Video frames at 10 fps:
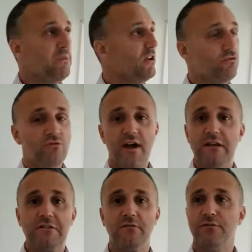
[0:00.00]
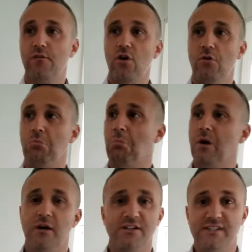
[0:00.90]
It'll run from
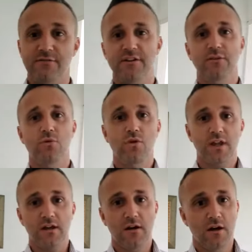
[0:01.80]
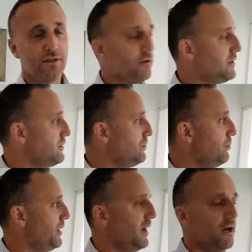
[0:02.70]
7 in the morning through till
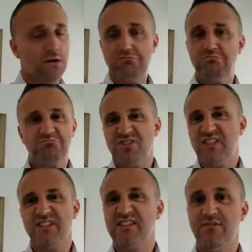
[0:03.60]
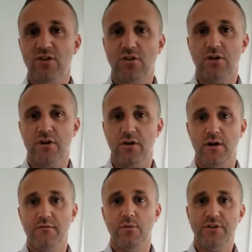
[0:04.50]
about 6-7 o'clock at
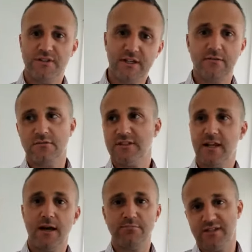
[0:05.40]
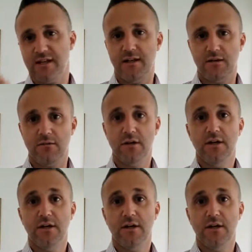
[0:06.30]
night, when the sun up, sun down.